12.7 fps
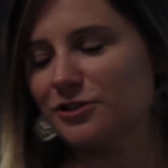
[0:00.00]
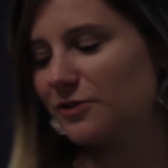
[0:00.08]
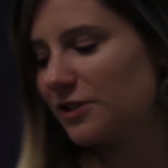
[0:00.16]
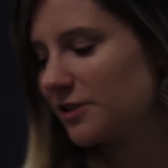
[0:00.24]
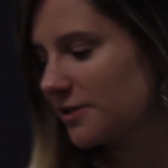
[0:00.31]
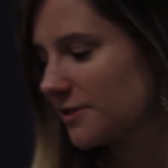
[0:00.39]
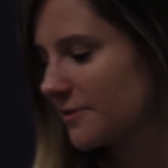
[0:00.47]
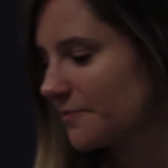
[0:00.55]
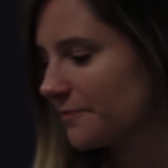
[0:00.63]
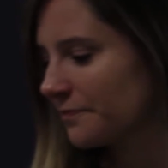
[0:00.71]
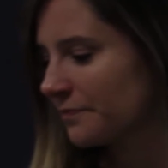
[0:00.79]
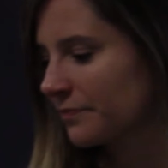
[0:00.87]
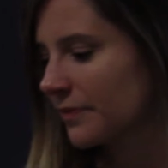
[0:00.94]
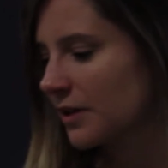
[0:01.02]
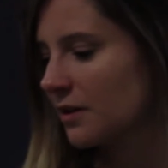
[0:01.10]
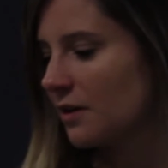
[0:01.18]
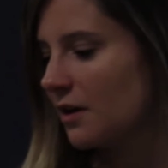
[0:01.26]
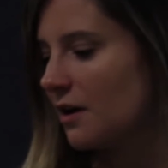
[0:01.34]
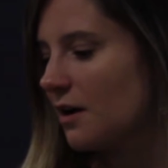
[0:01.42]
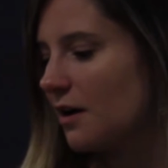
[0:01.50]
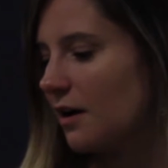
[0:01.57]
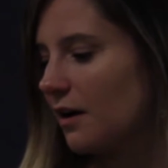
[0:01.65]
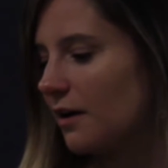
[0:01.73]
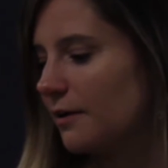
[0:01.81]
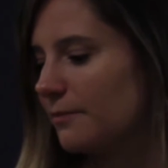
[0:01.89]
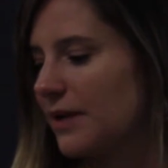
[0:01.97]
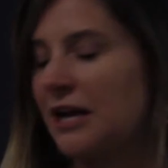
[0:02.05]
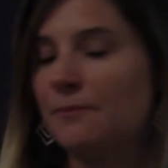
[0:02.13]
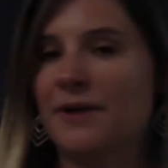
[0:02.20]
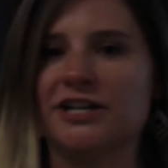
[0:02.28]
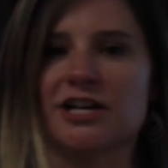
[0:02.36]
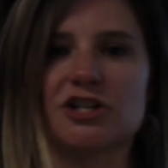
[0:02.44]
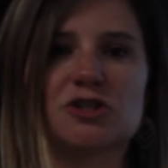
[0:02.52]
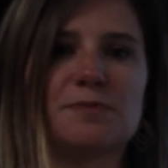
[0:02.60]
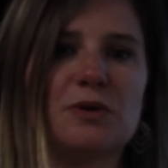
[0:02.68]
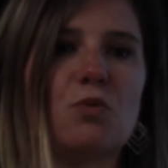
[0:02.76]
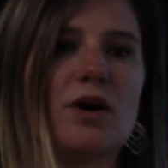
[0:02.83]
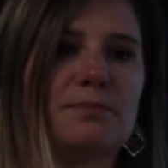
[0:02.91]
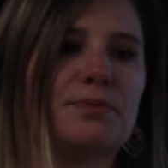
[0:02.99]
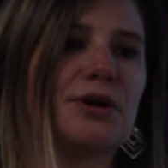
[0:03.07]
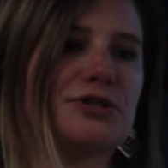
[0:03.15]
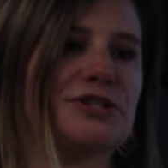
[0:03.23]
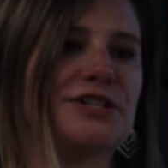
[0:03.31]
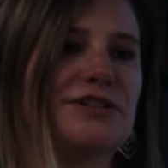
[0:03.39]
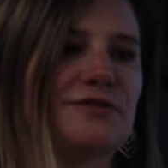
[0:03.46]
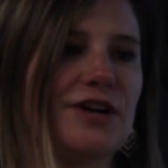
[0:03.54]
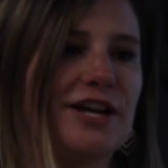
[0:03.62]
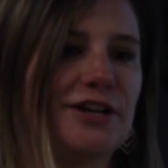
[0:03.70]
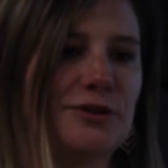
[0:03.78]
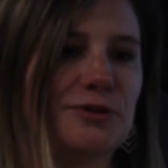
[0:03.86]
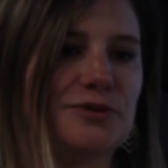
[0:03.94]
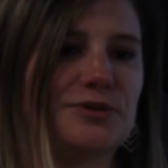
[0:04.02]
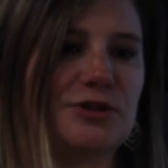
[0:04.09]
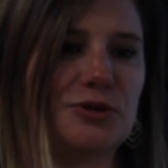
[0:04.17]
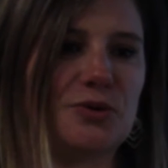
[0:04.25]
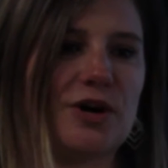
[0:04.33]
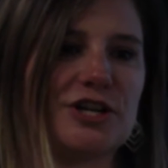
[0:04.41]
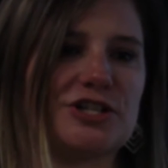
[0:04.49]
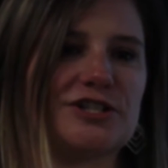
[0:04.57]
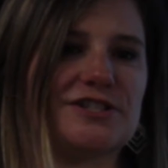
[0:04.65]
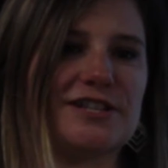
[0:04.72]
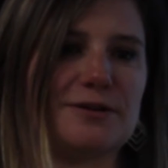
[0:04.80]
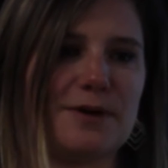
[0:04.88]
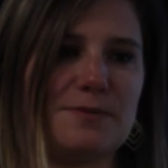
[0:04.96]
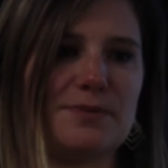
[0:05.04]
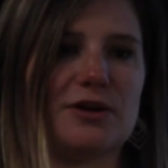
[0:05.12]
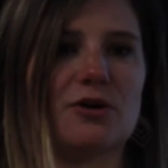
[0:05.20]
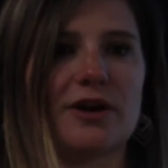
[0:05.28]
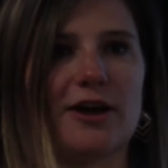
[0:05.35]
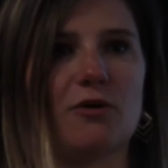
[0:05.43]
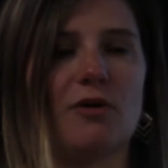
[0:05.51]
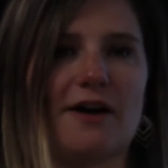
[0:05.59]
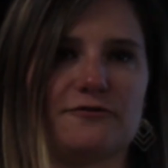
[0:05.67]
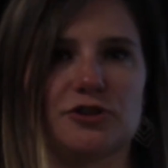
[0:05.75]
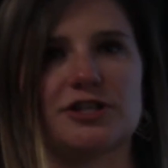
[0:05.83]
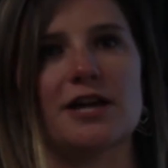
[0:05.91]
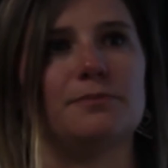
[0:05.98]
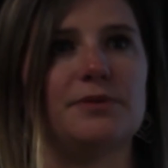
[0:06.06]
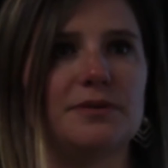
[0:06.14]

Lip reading: do this. And it might not just be one person, right, who questions it. It might be, okay, well, after 10